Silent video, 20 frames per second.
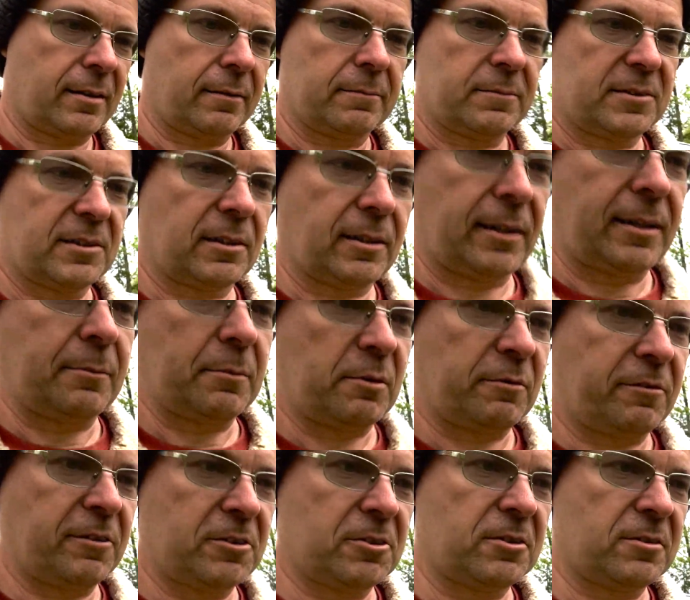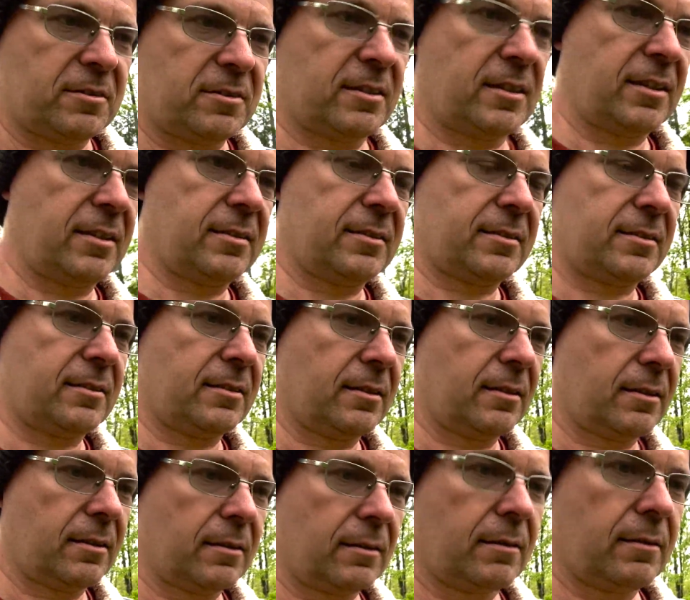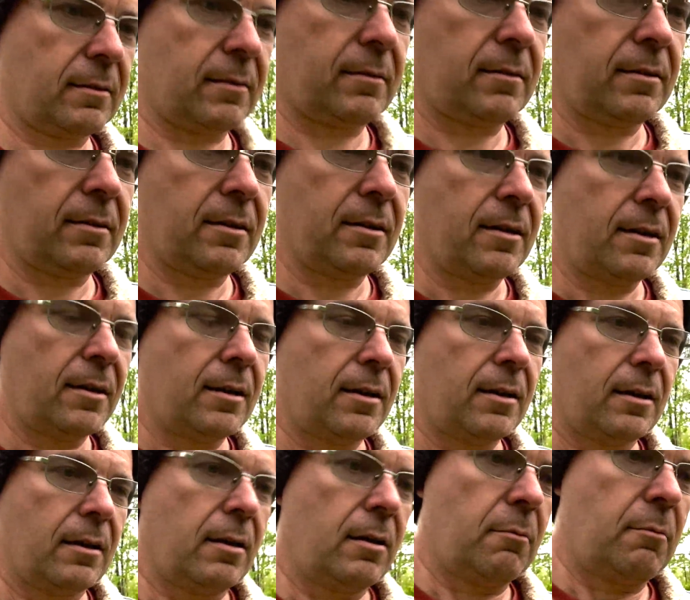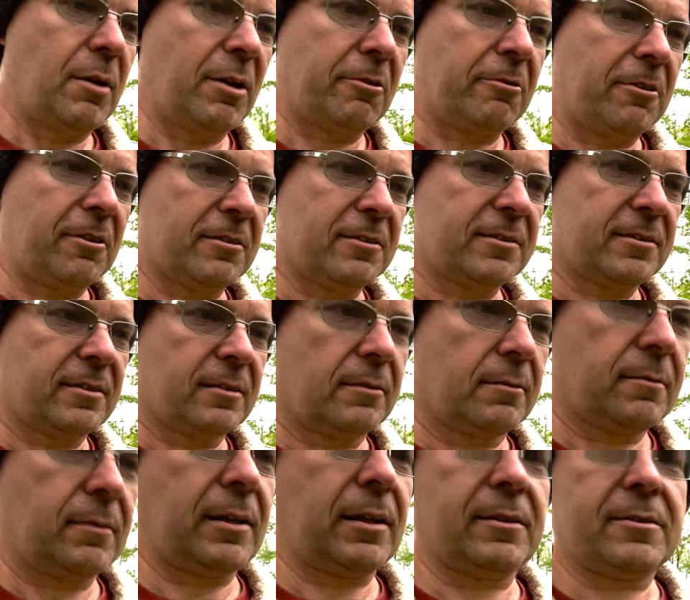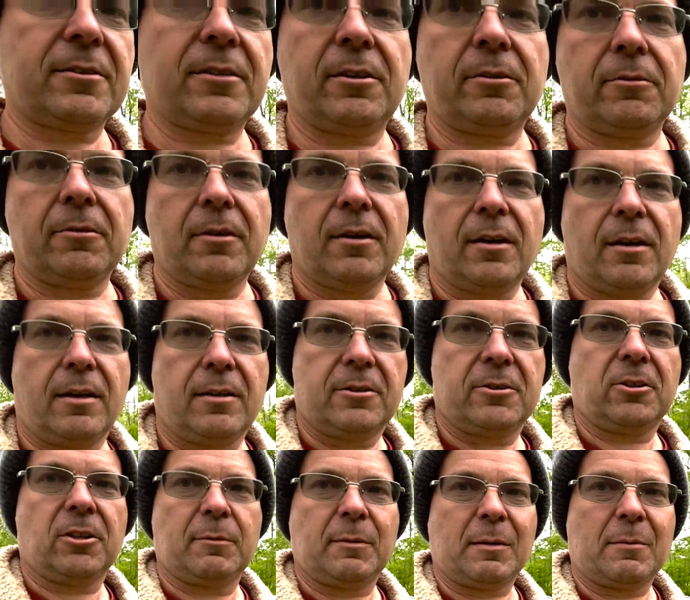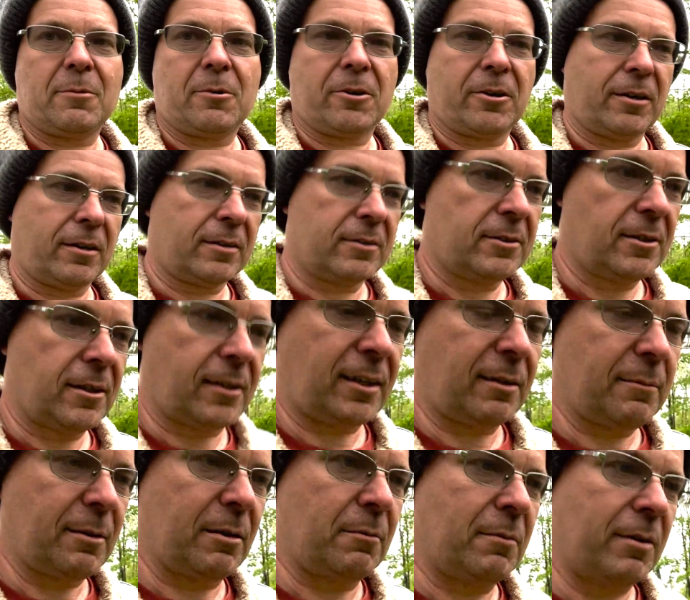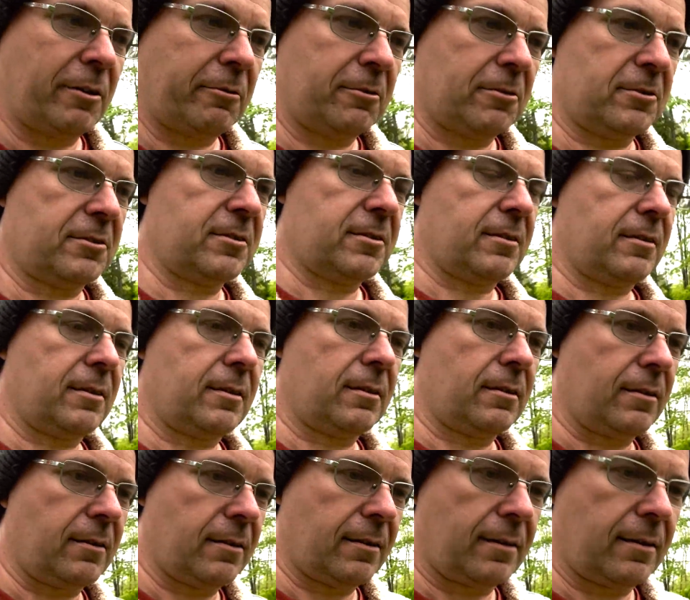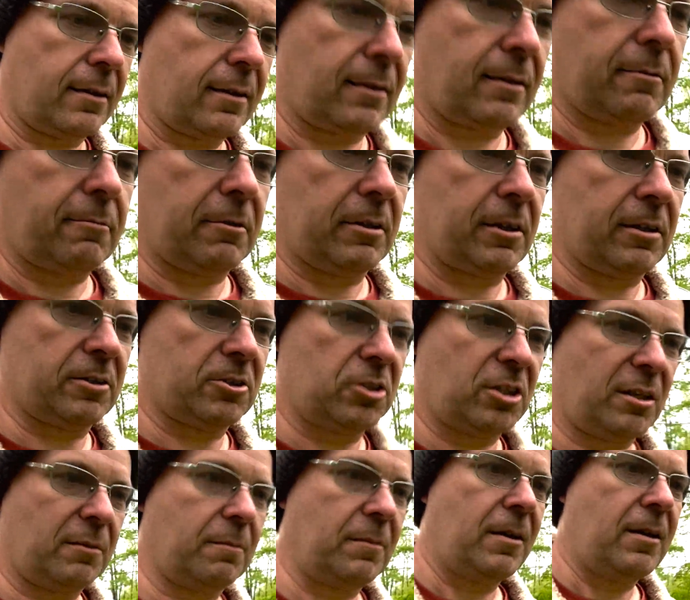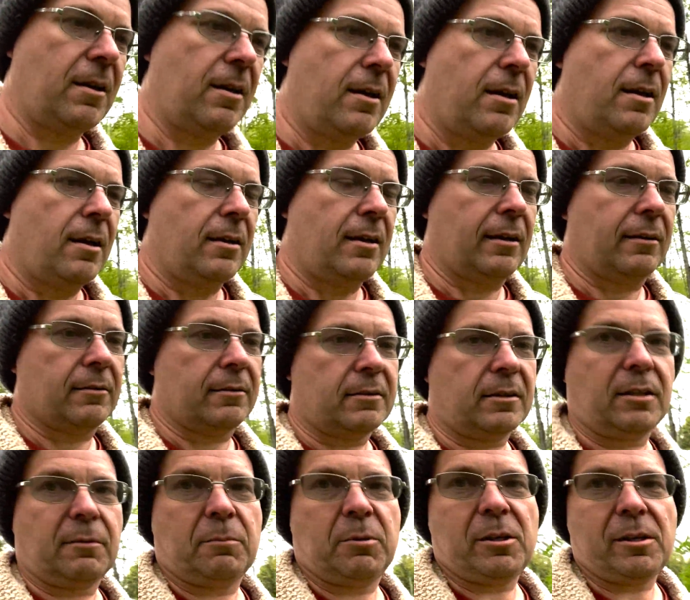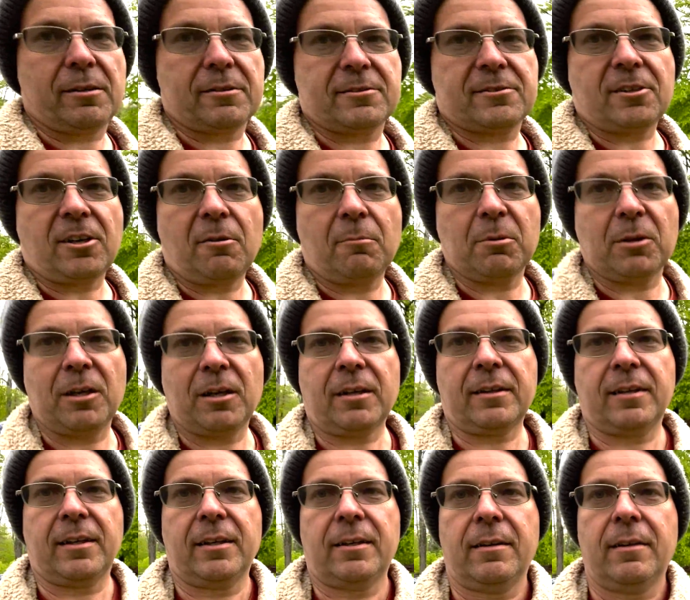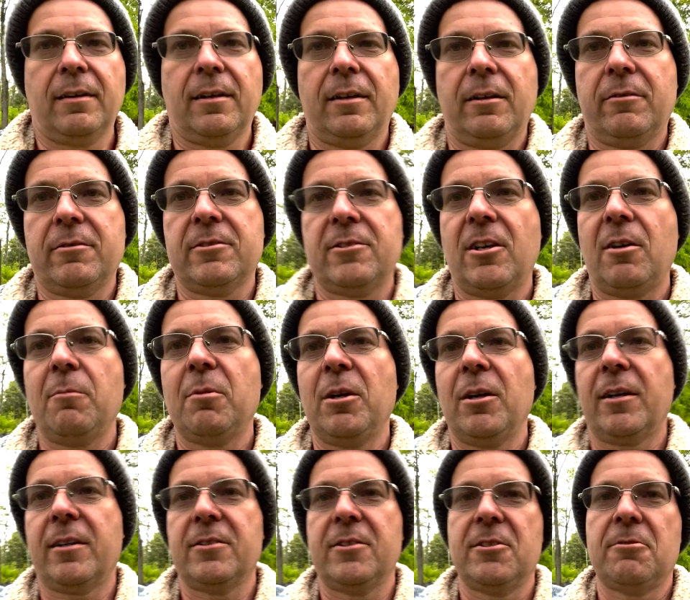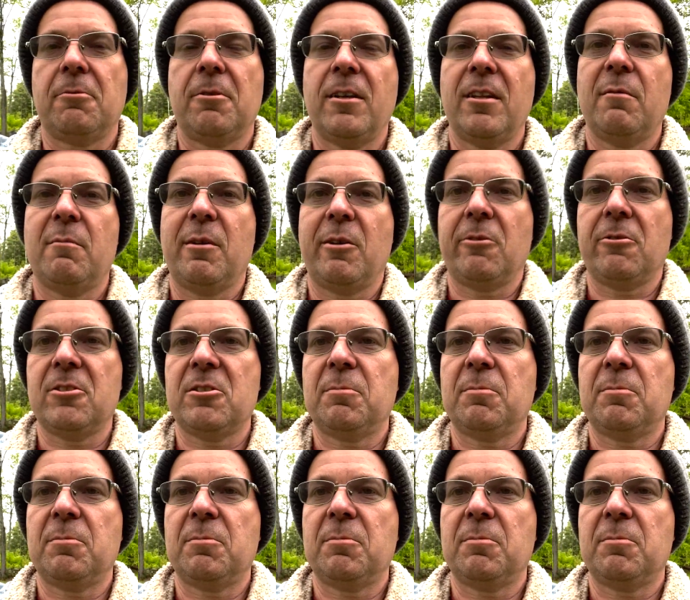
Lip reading: selenium deficiencies, minerals. Now let's go do a little bit more talking about minerals with the sheep. Now you can put out a salt block. A salt block is just one of the minerals,